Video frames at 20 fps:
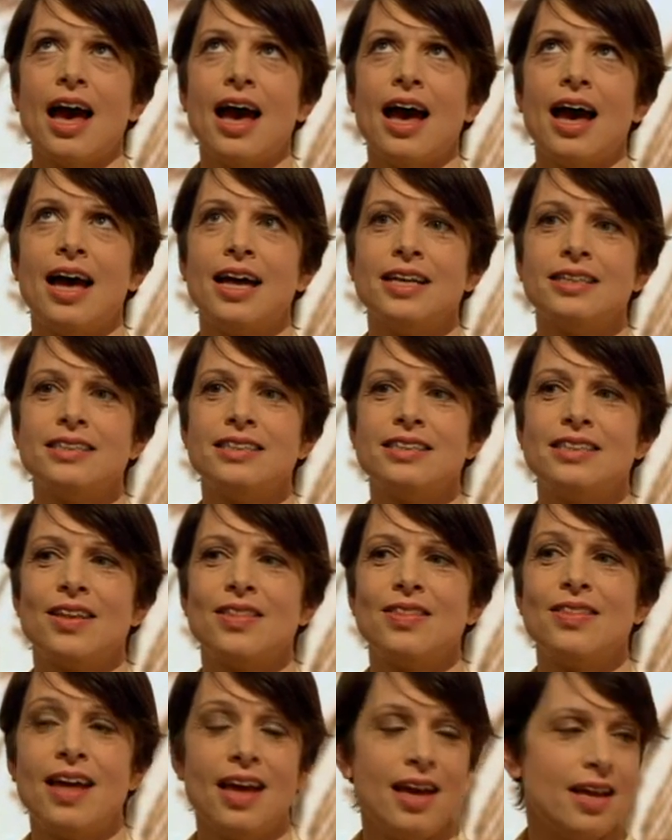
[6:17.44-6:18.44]
And
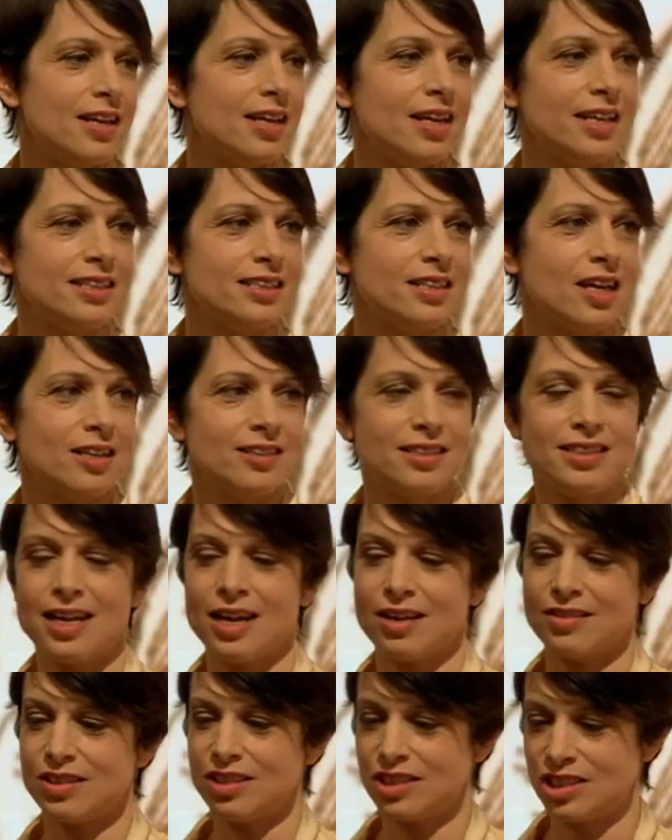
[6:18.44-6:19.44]
then it turns
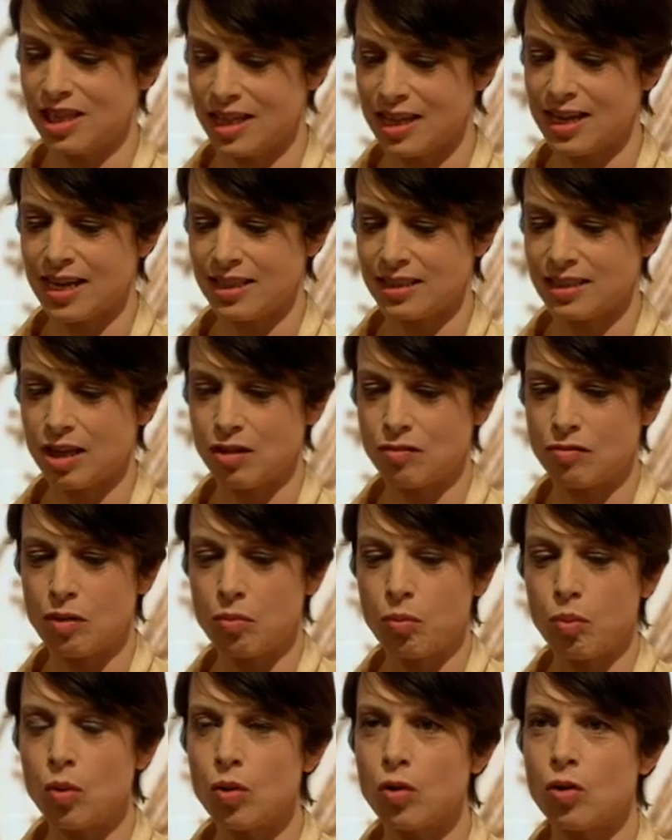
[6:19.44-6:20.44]
out that she gets her
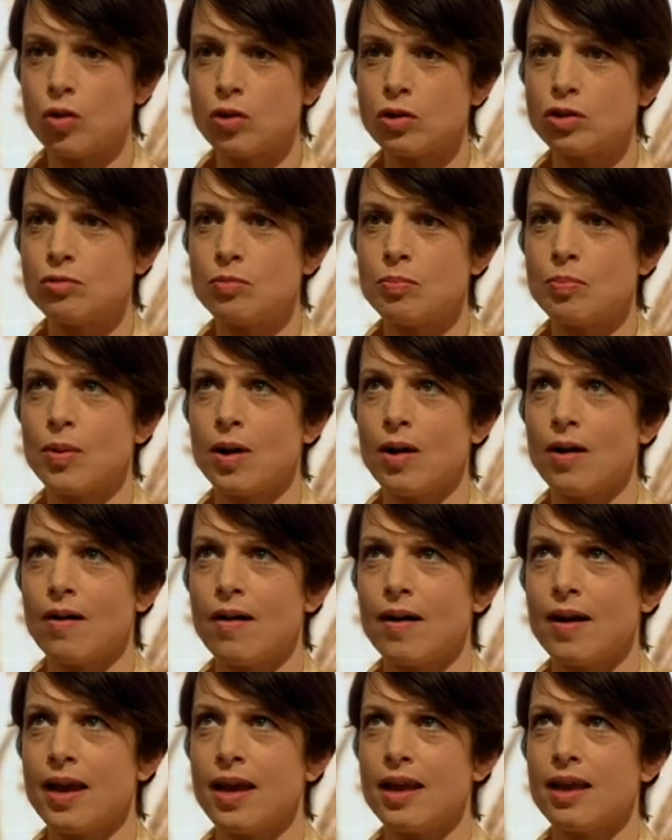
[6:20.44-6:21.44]
reward
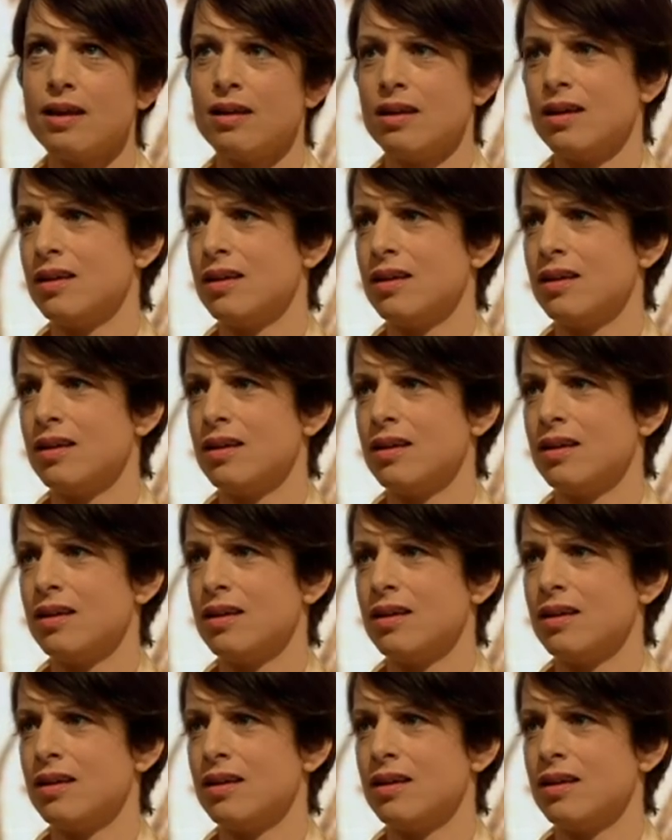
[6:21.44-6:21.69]
by